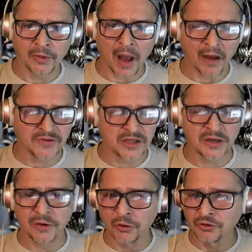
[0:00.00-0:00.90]
I've
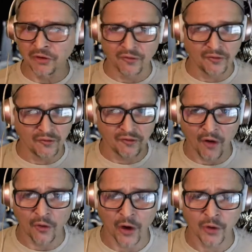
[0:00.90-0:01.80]
seen different
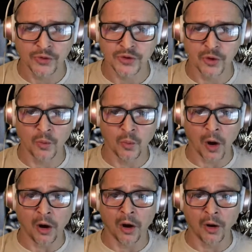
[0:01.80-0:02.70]
photos
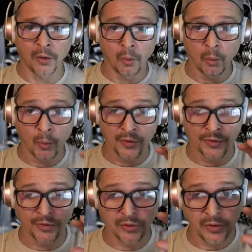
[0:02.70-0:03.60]
uh, with
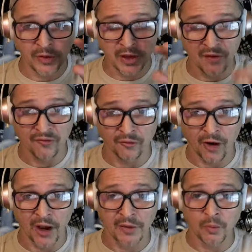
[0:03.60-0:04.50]
the
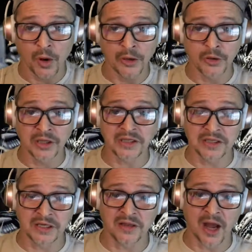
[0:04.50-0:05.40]
infrared where you could
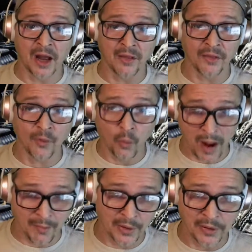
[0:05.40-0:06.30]
see that the
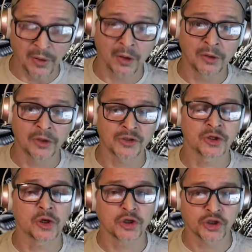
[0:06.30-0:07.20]
weapon
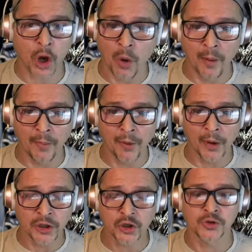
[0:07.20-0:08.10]
doesn't show up.
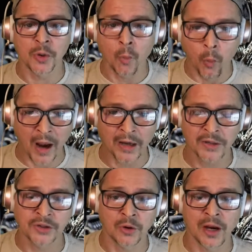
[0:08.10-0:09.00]
It shows up white,
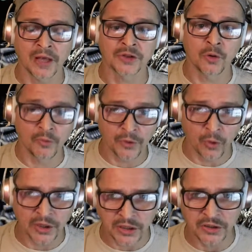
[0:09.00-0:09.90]
so it has no no
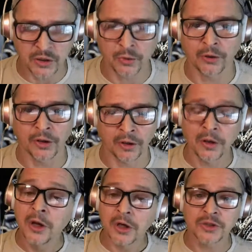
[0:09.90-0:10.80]
heat to it or anything
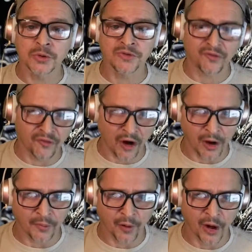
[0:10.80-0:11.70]
because it wasn't
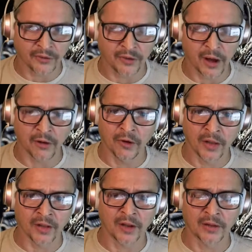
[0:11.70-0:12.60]
fired prior to that or
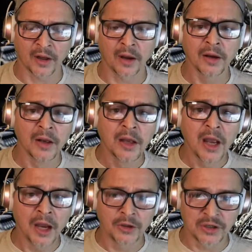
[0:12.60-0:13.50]
anything like that.
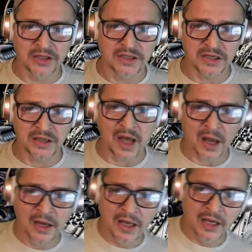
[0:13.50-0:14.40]
And you could see
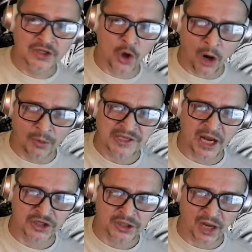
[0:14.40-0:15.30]
that his arm was
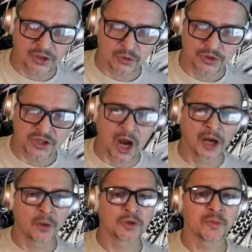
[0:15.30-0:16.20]
actually out to his side.
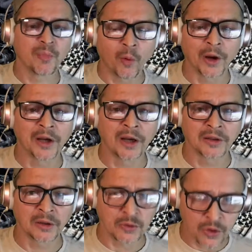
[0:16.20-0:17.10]
He wasn't pointing
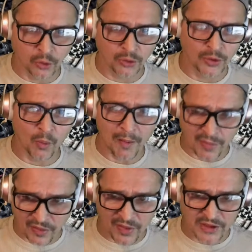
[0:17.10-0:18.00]
anything. He was holding the
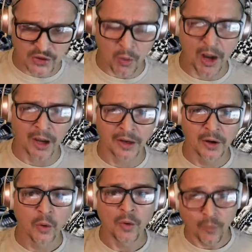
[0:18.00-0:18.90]
weapon this way
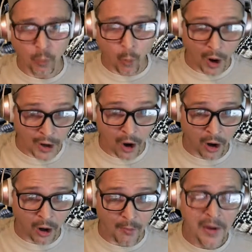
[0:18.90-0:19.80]
with one
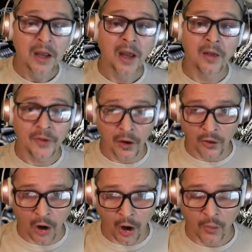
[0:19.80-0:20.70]
arm, and the other
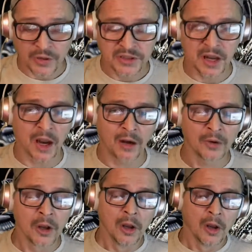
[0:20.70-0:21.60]
arm was down.
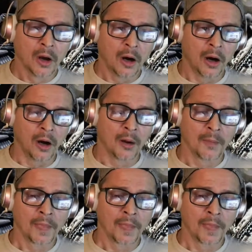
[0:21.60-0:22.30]
Uh,